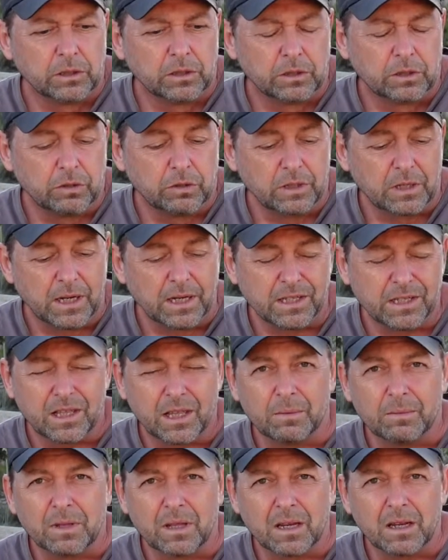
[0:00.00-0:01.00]
to test
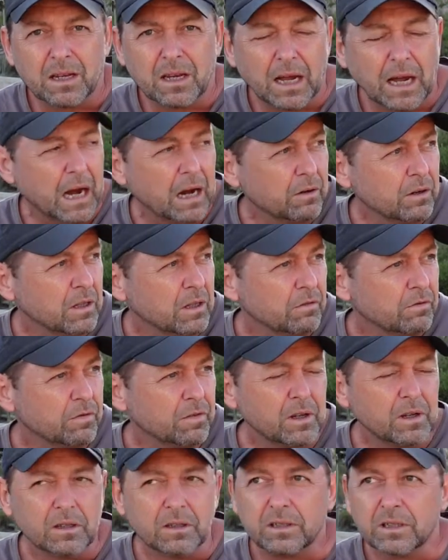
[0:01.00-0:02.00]
them than out in the
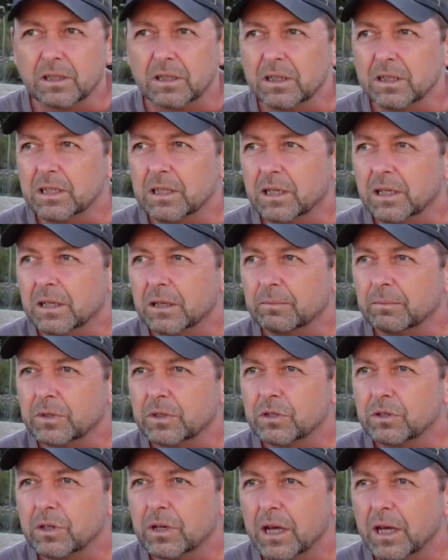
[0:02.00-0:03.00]
field. And
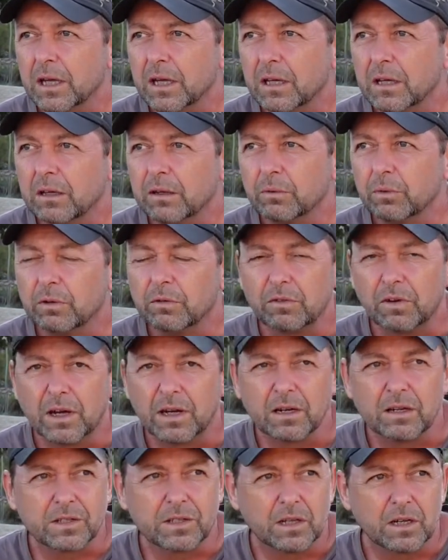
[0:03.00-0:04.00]
today we find
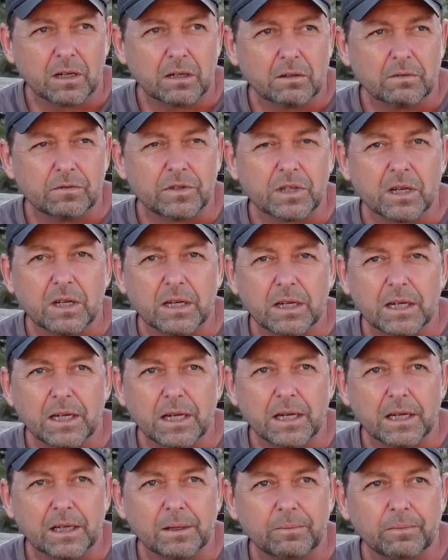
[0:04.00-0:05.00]
ourselves in
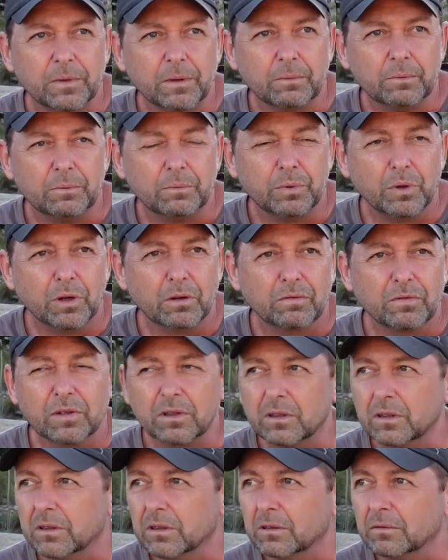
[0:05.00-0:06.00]
beautiful
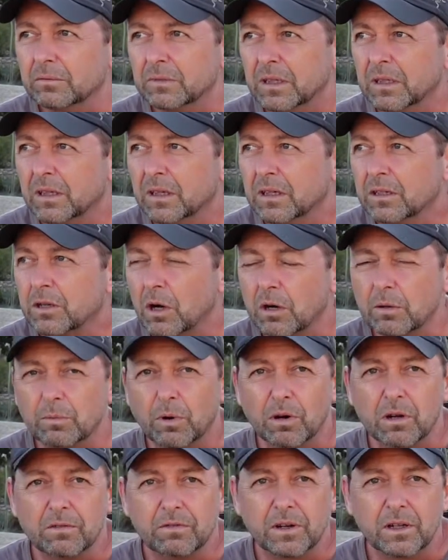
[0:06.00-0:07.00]

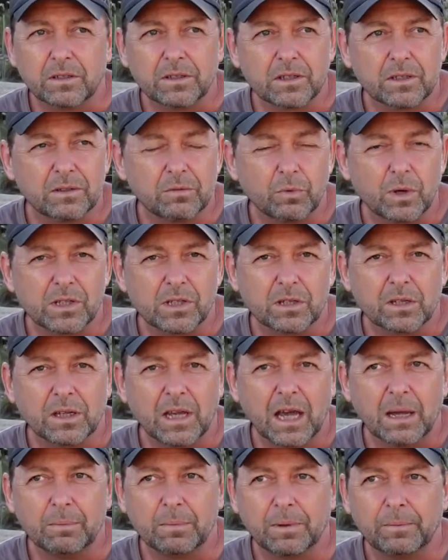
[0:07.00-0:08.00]
Bokkerveld in Western
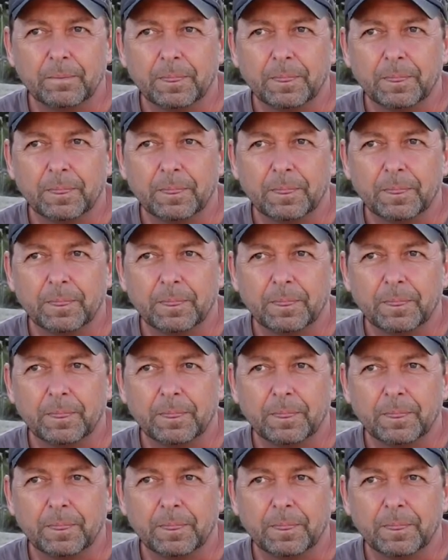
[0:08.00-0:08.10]
Cape,